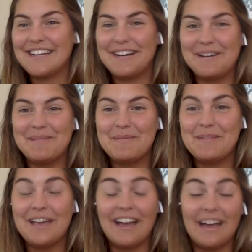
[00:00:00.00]
Um,
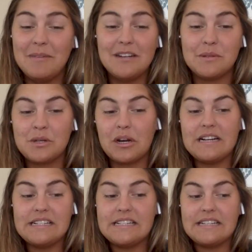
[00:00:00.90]
yeah, I mean, it was
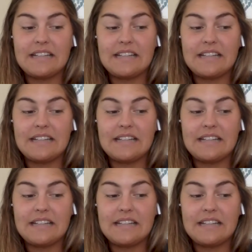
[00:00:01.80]
crazy.